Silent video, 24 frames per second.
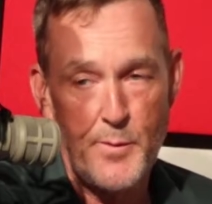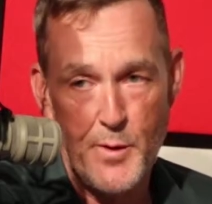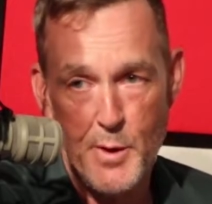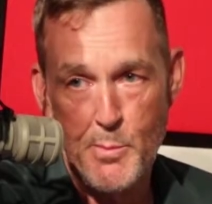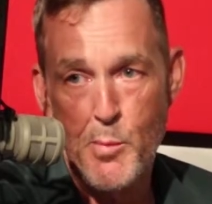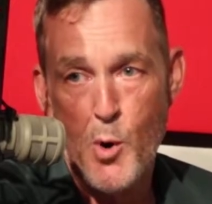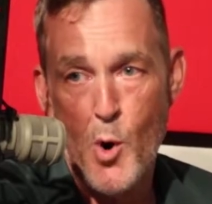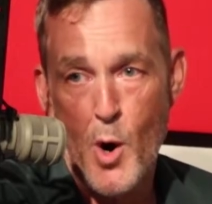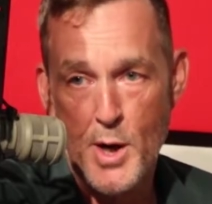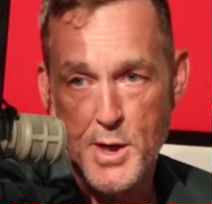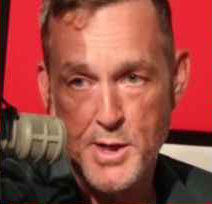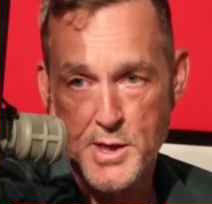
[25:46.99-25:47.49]
the
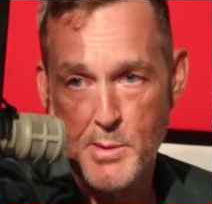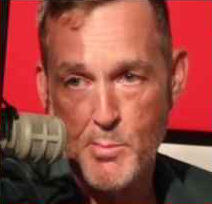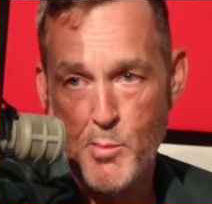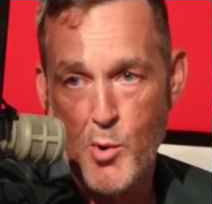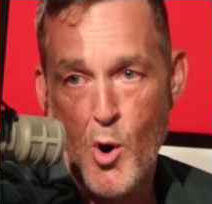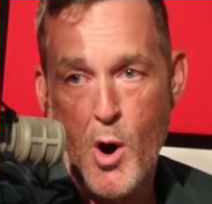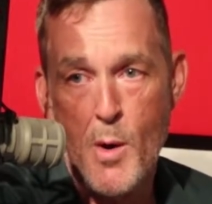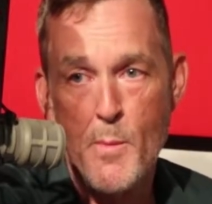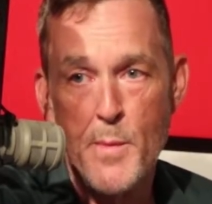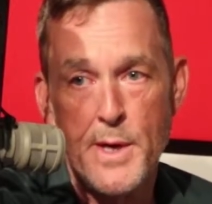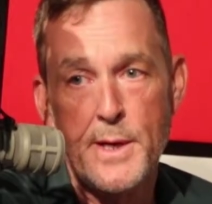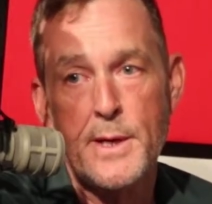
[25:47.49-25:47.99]
Parks
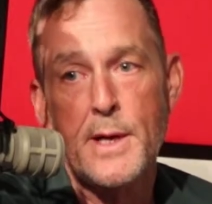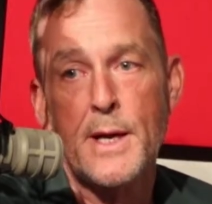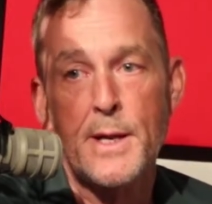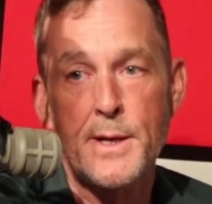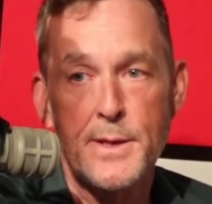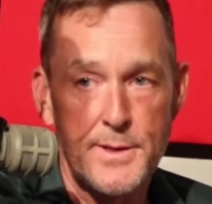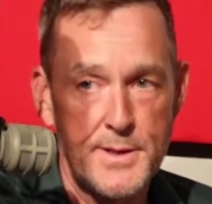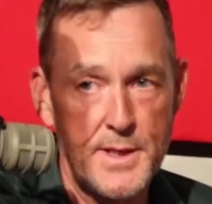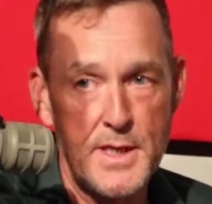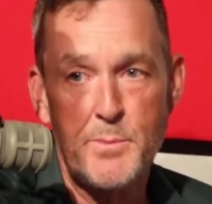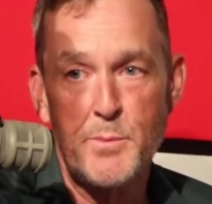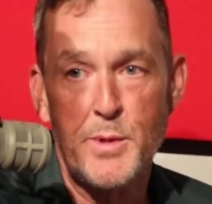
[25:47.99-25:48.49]
Department
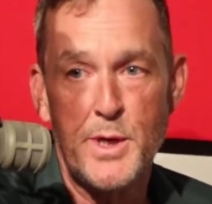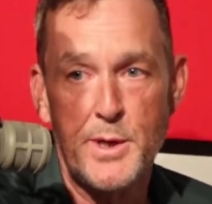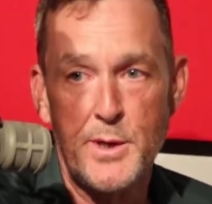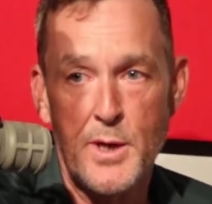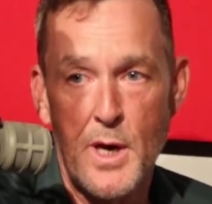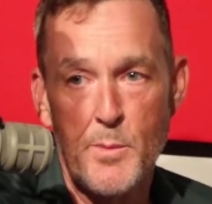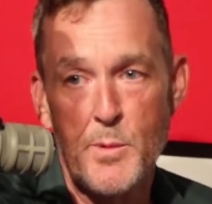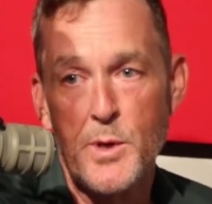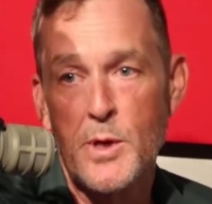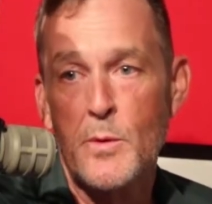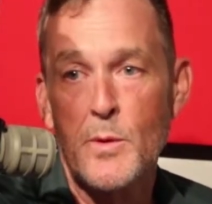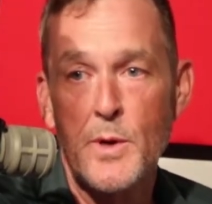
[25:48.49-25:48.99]
and
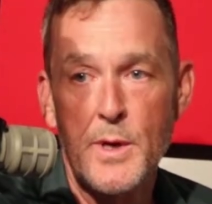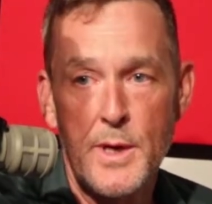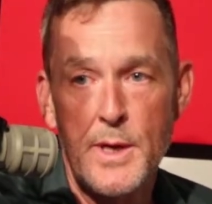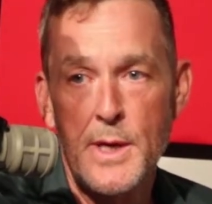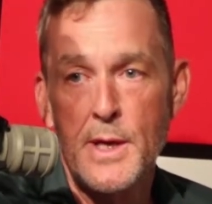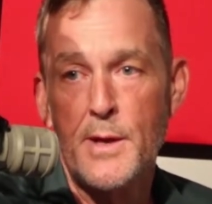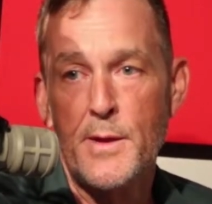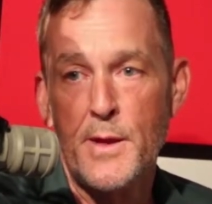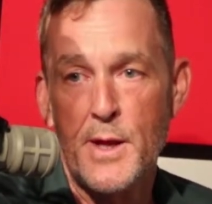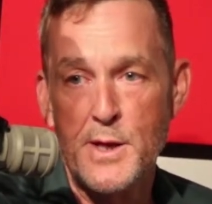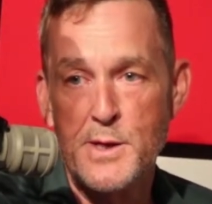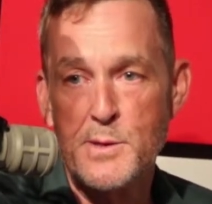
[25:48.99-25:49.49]
DPW.
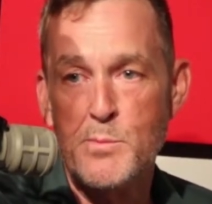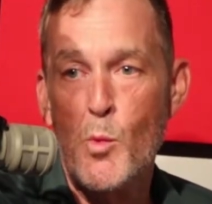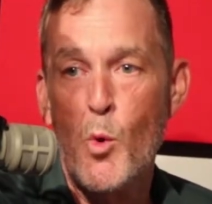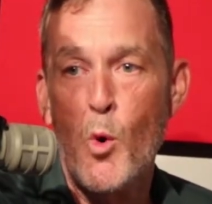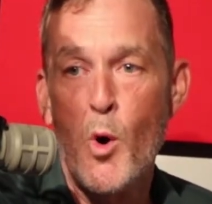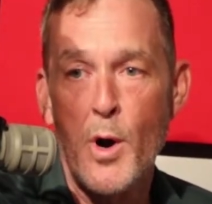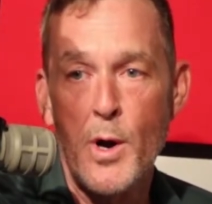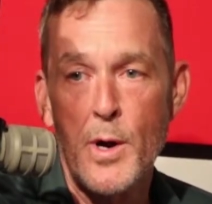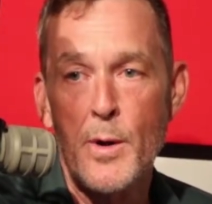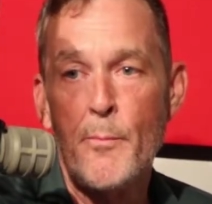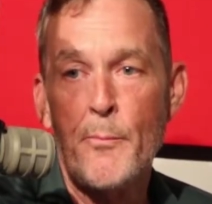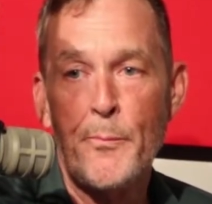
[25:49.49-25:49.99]
There's
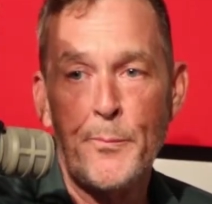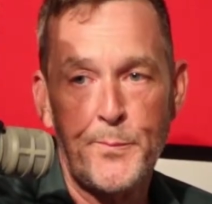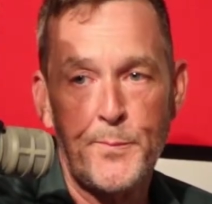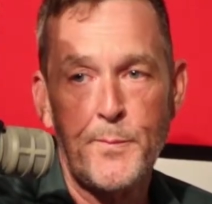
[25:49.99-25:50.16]
more